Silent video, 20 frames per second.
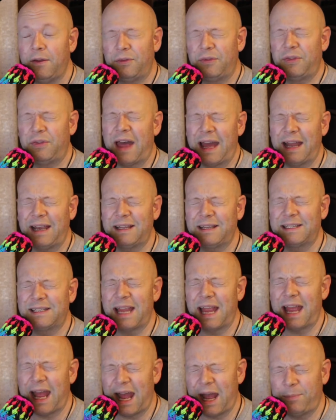That is
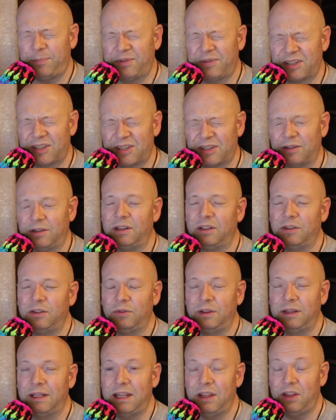
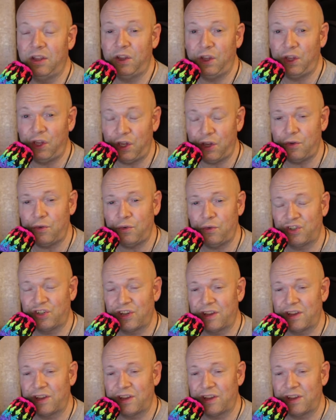absolutely huge.